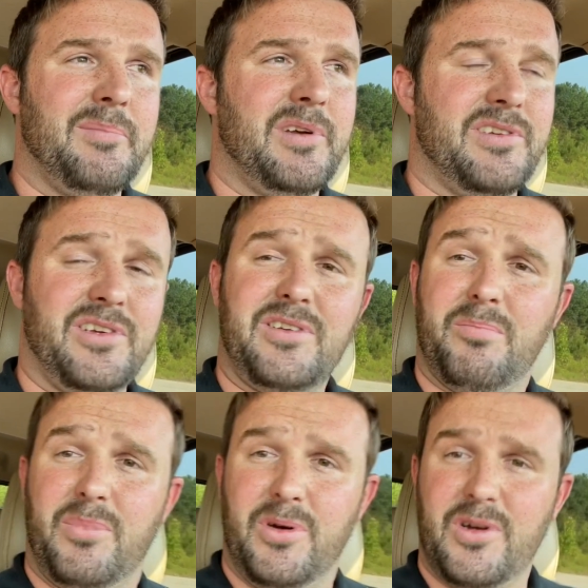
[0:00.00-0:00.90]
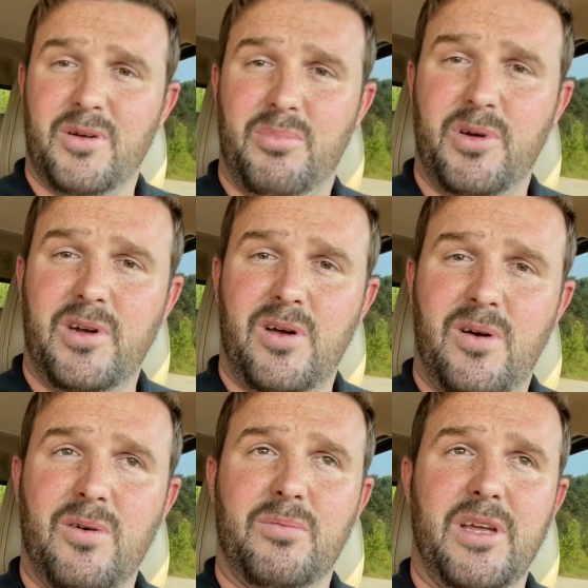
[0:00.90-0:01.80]
but it's just a booger to put
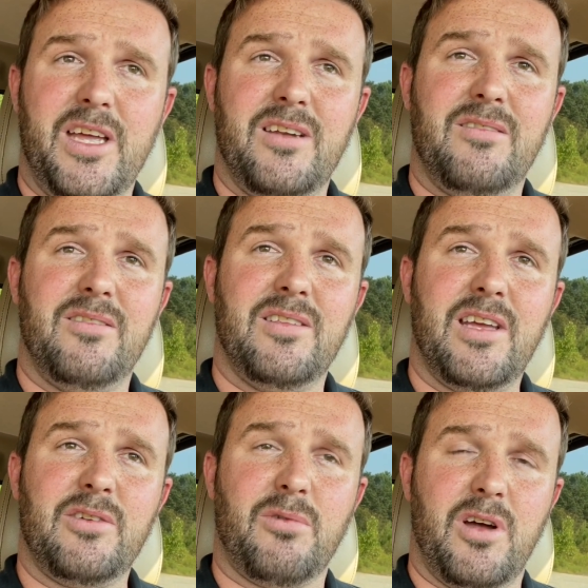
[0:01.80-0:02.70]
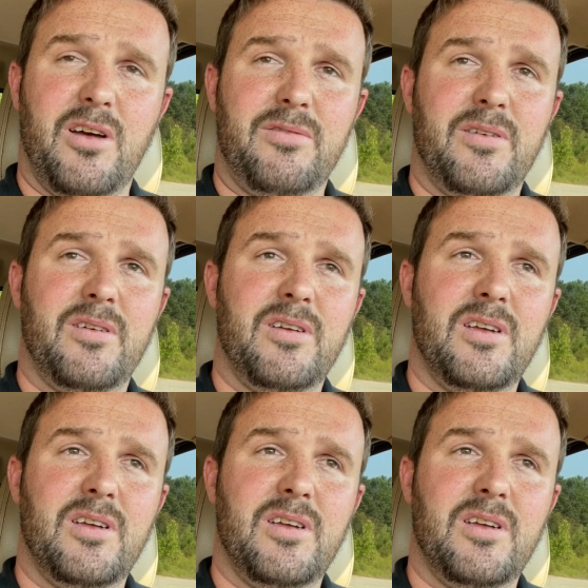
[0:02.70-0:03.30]
on, man. That thing's rough.